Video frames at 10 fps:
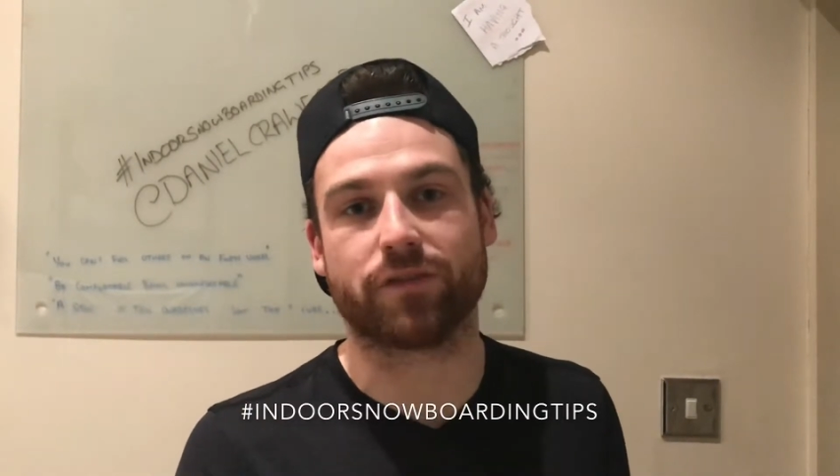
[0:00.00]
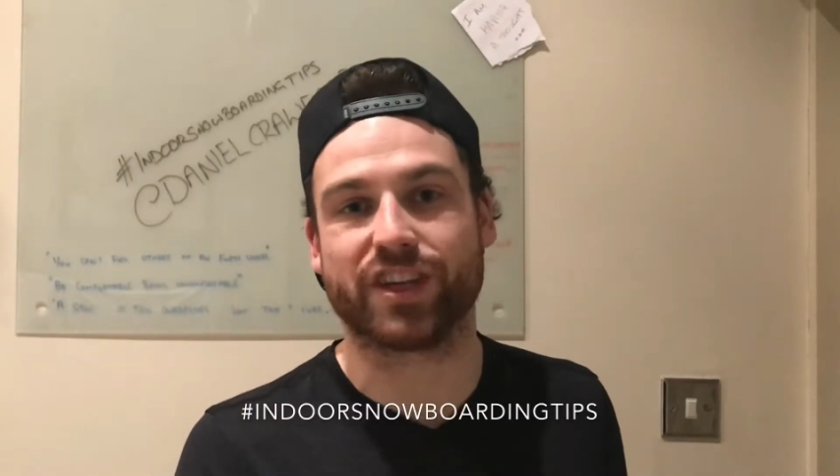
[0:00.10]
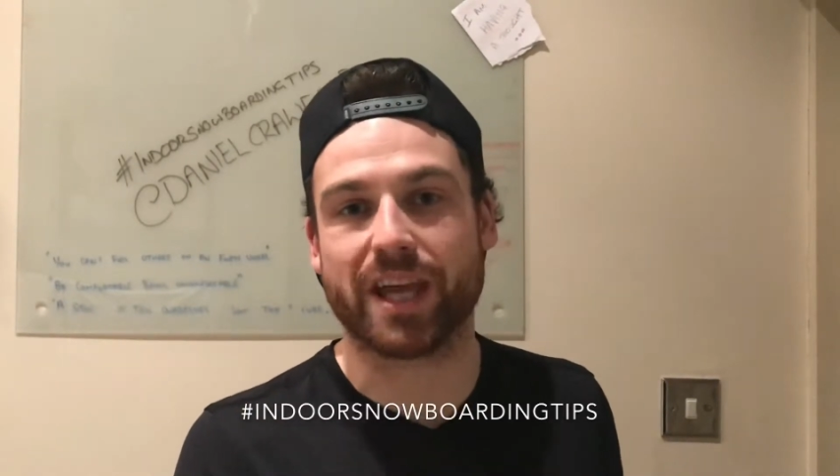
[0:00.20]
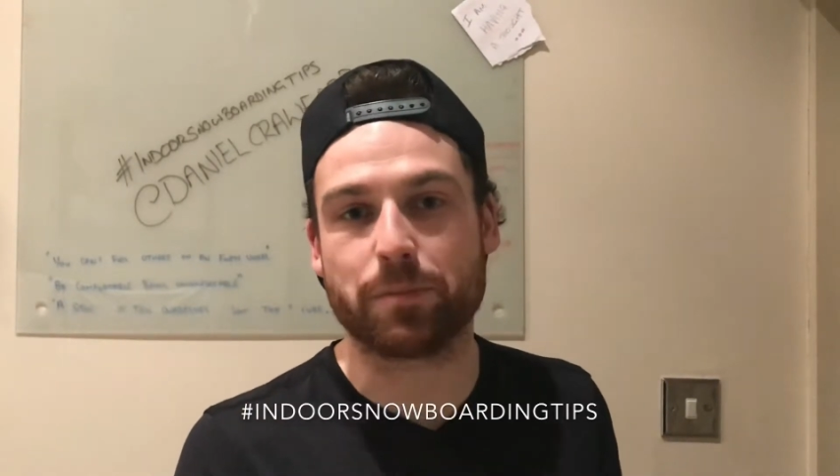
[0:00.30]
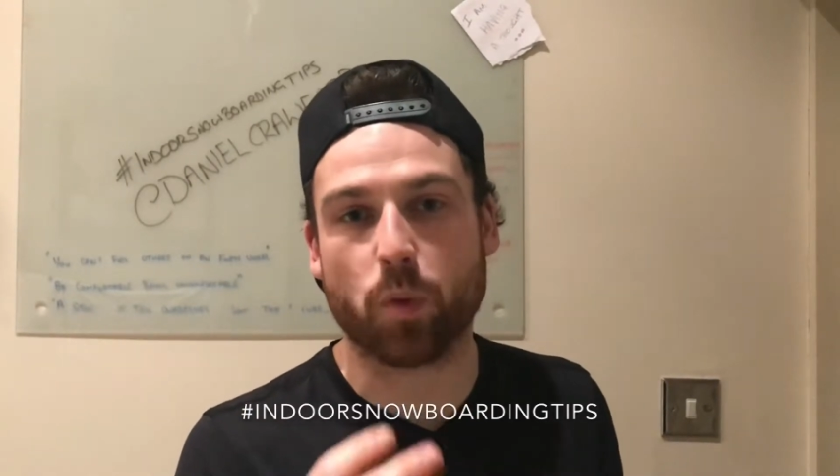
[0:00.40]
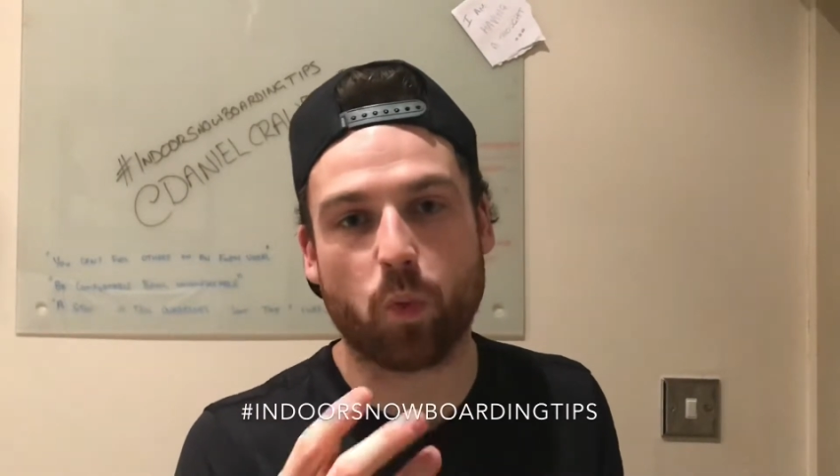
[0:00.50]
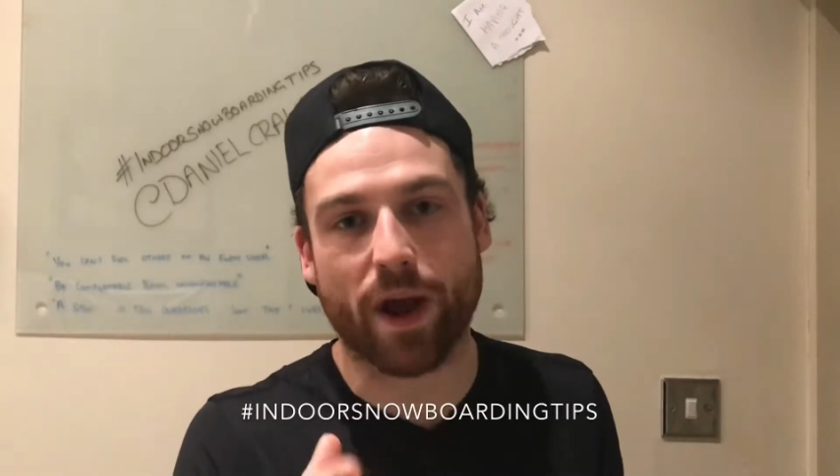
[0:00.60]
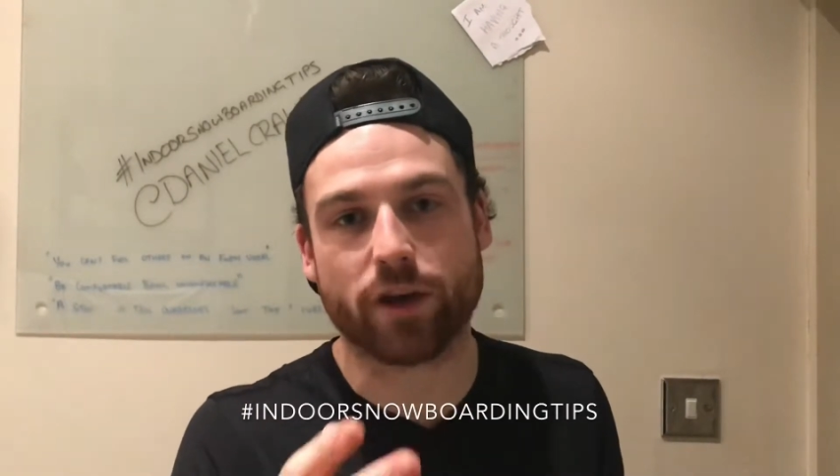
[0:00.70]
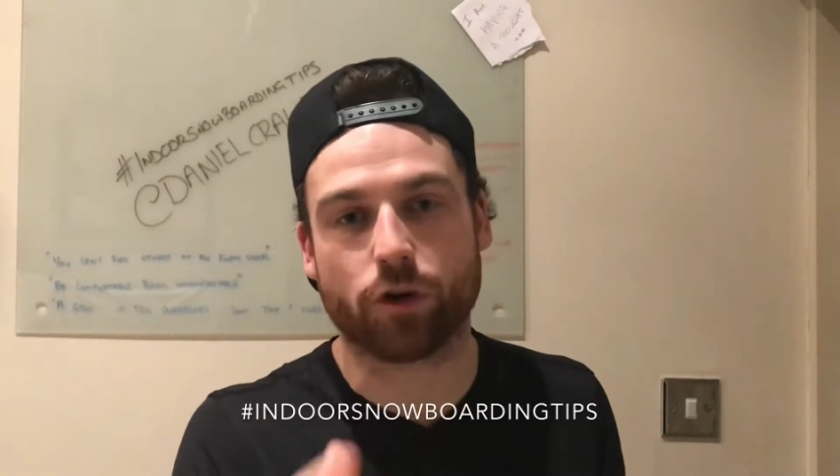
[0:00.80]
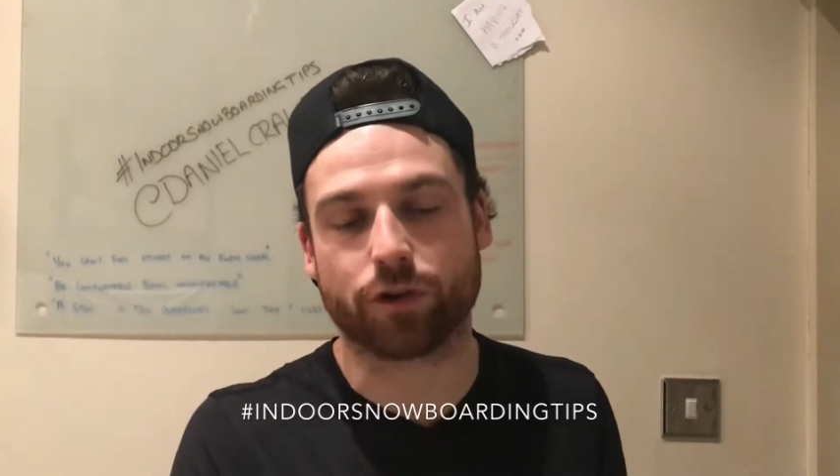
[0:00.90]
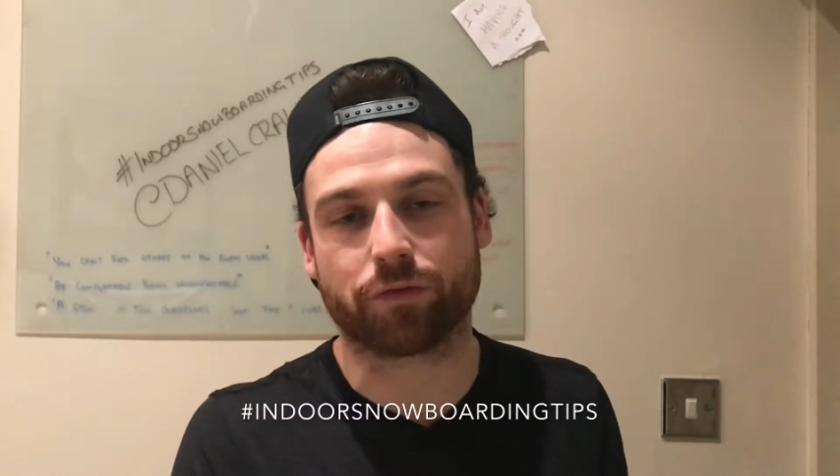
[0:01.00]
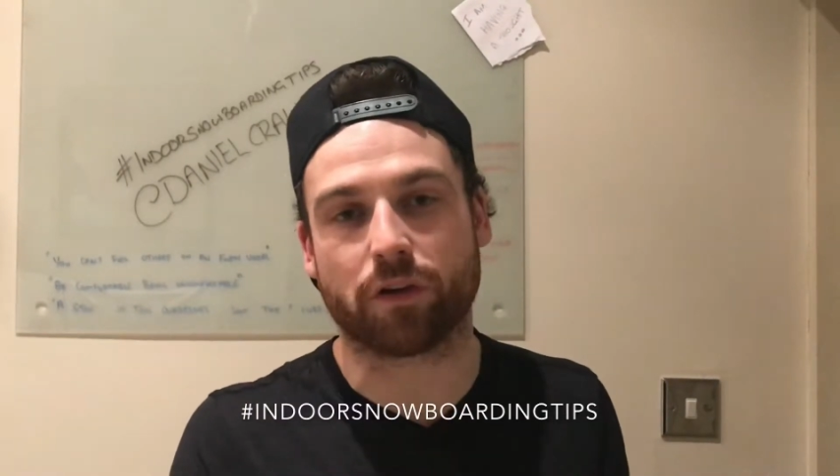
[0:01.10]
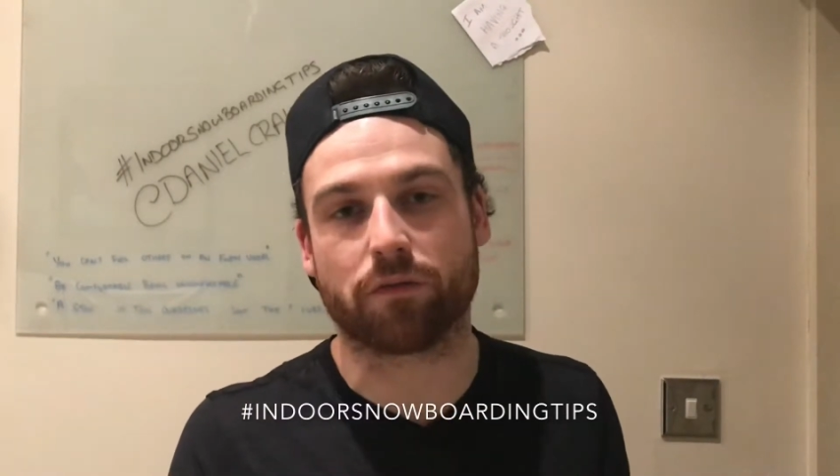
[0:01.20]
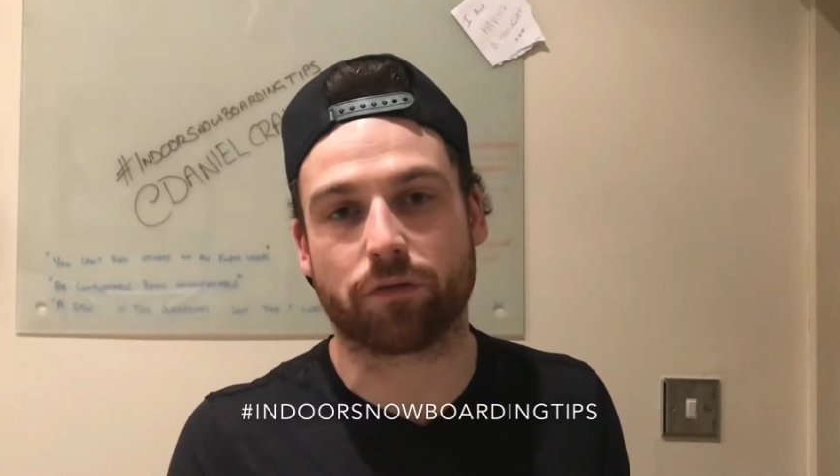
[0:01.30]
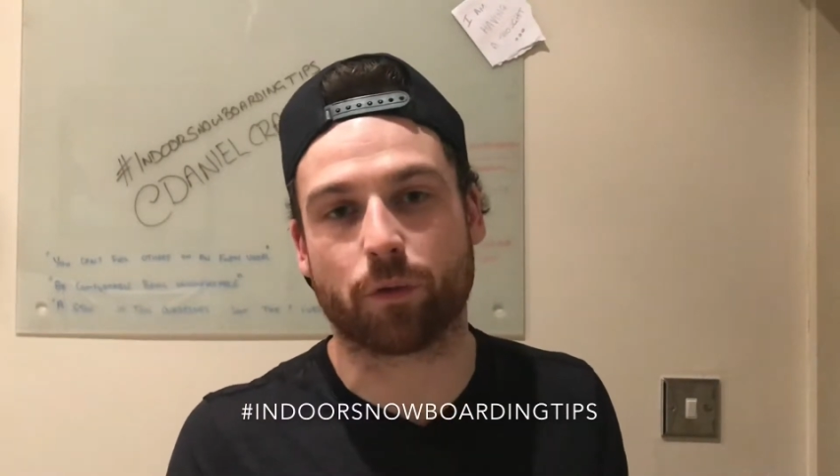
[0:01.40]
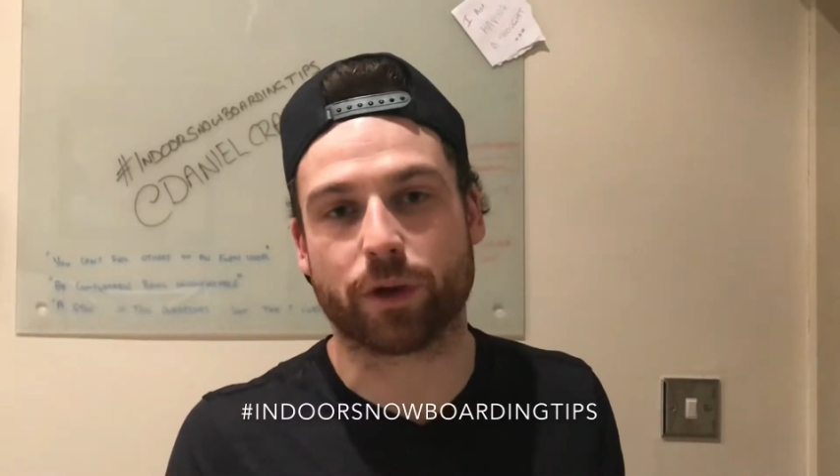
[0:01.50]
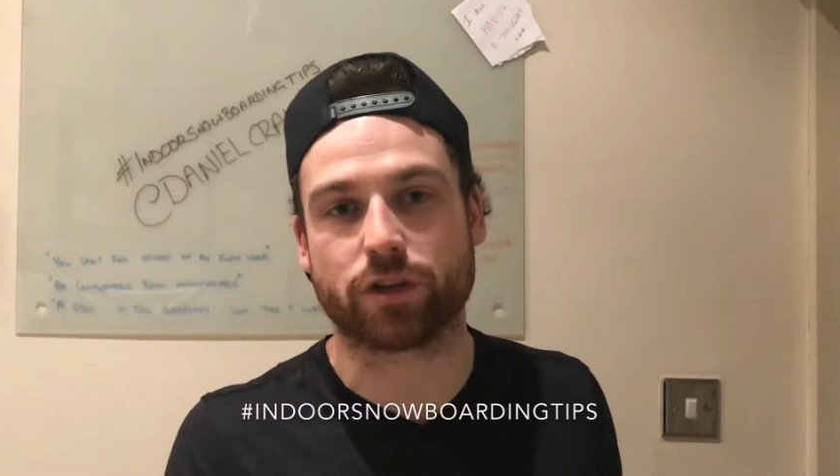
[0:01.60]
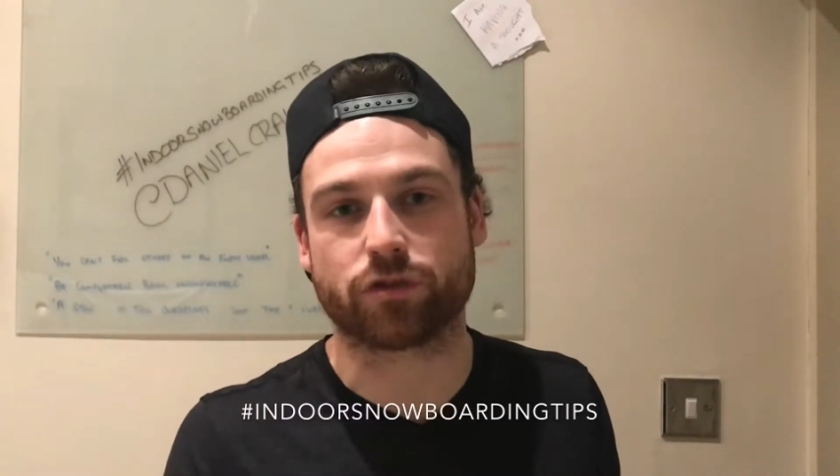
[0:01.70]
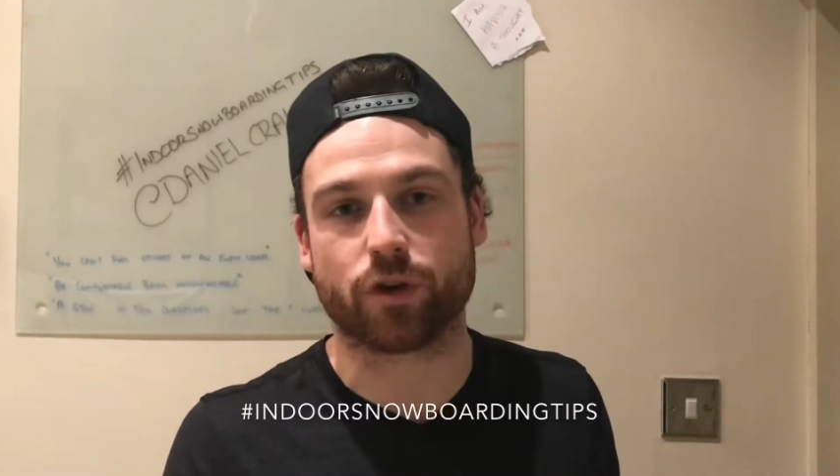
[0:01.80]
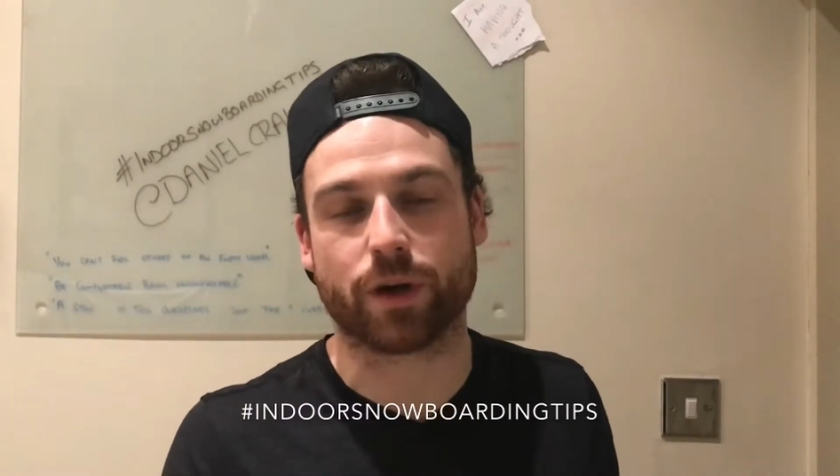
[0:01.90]
If you can keep your weight on your front foot when
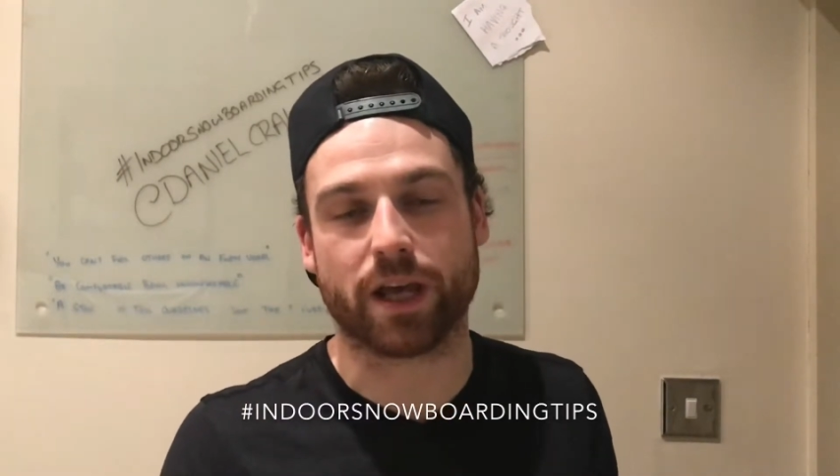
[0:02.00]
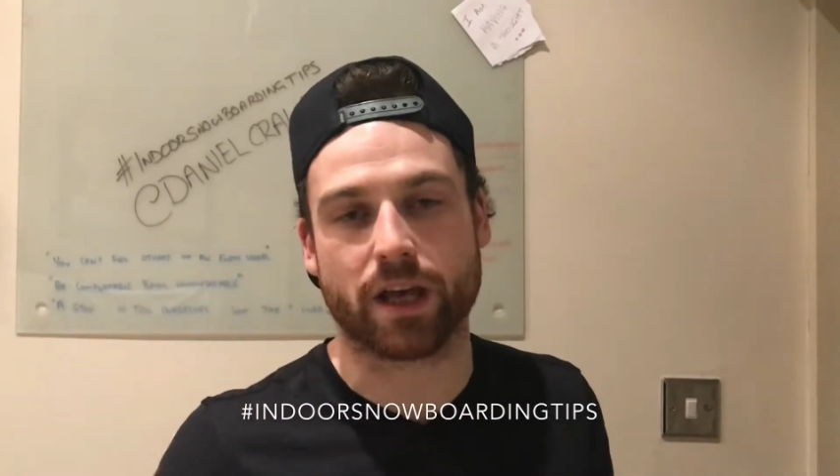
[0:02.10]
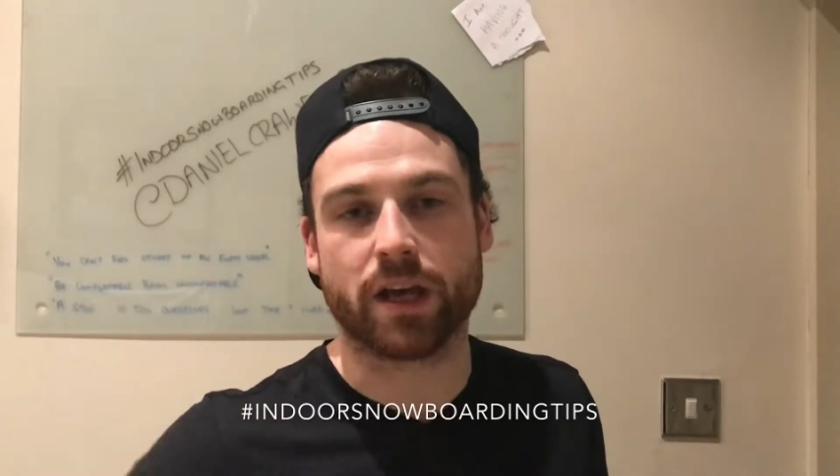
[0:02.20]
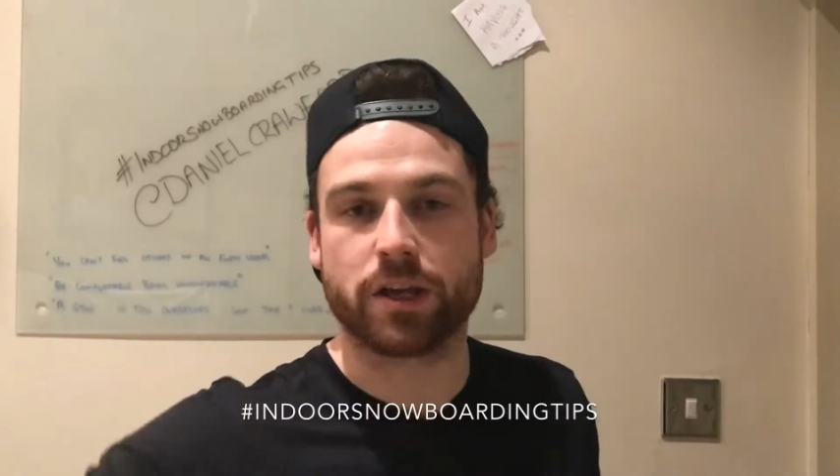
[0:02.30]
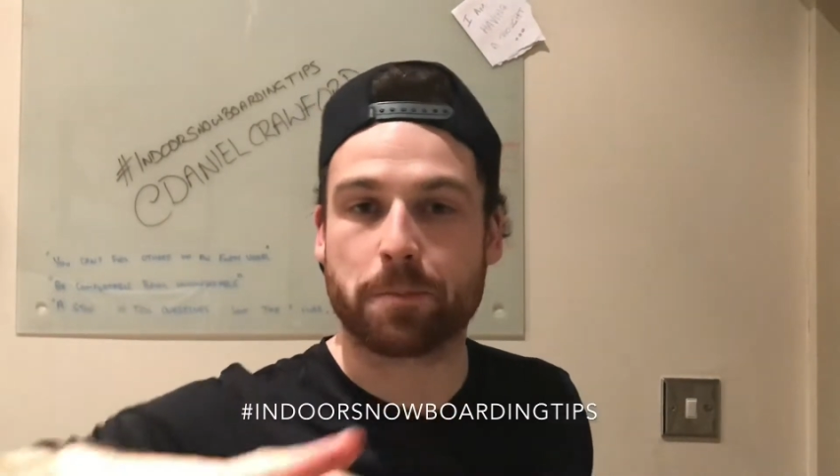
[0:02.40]
you're doing it,